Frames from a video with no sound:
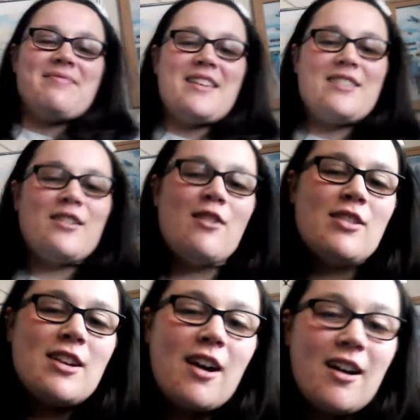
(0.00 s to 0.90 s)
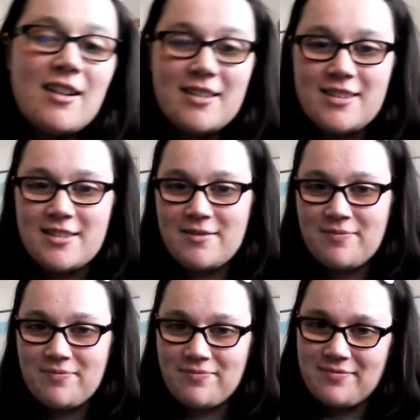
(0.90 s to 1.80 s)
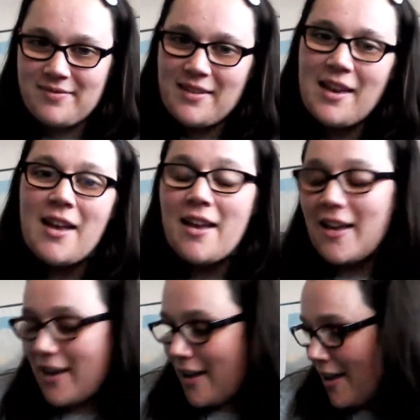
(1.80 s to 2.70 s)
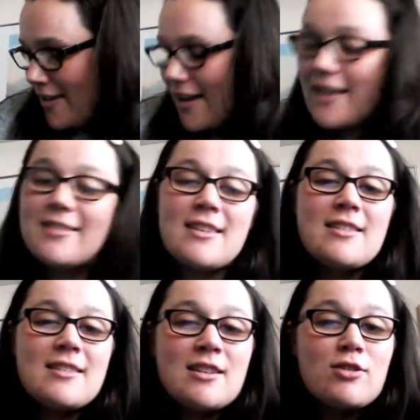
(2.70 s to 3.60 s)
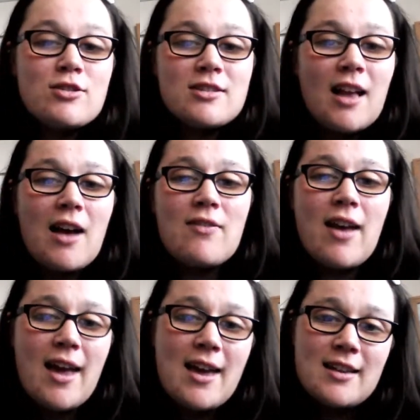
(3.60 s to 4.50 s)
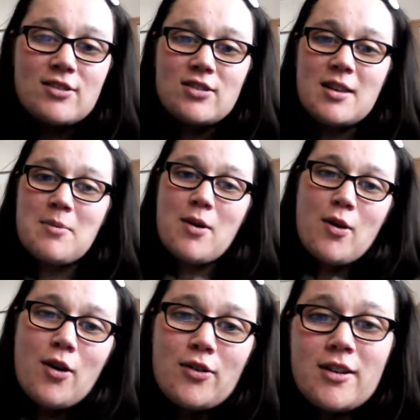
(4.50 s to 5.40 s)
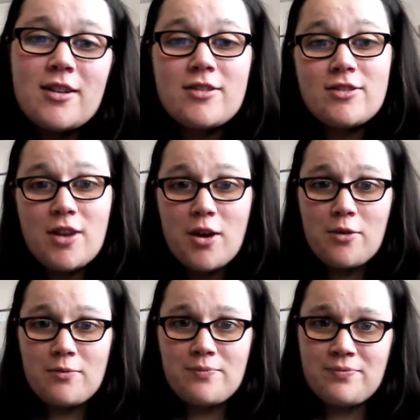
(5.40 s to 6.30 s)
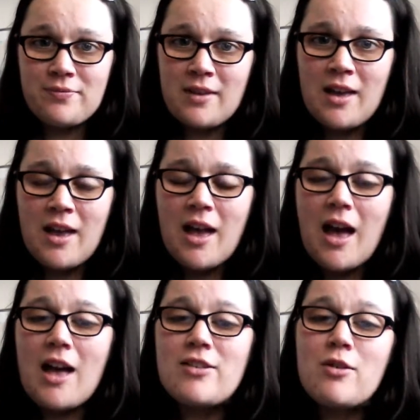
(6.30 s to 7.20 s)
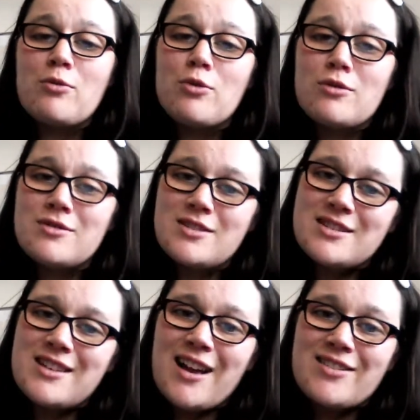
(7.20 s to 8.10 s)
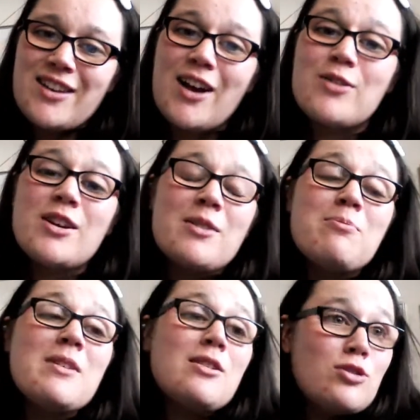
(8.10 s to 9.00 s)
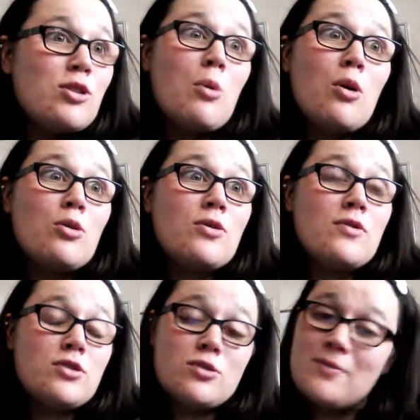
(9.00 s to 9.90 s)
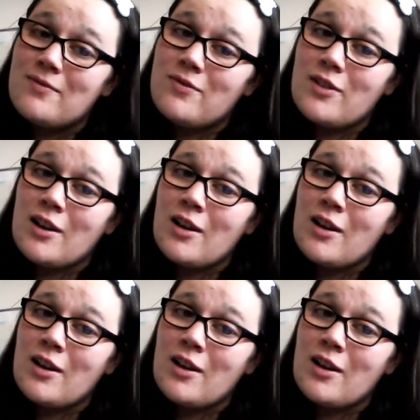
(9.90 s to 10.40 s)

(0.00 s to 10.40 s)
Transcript: Sorry, guys. Uh, yeah, Disney doesn't have an age limit on it, so I don't understand how you can be too old for something.